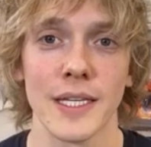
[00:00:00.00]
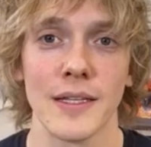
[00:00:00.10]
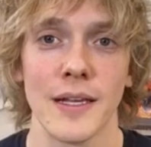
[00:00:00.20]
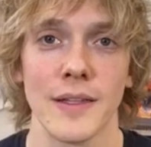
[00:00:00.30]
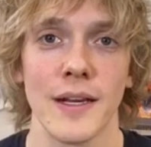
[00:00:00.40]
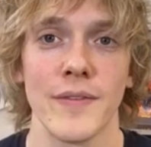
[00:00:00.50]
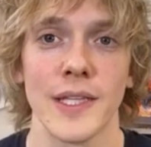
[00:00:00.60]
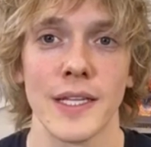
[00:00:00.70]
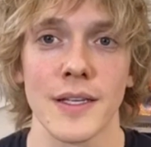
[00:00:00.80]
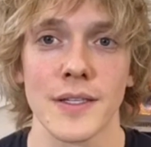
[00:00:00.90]
Louder Than
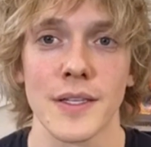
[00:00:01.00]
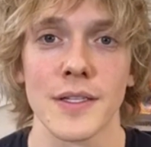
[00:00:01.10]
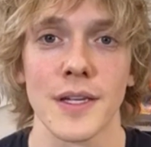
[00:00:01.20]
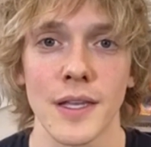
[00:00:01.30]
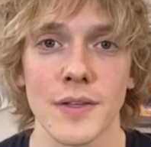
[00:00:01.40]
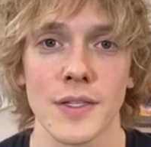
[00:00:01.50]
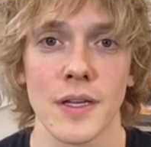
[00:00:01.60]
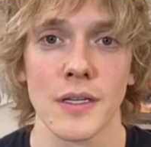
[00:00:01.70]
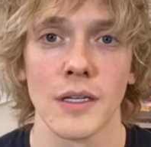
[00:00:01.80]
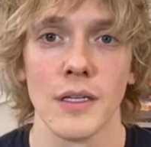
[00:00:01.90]
Everything Else is a killer song.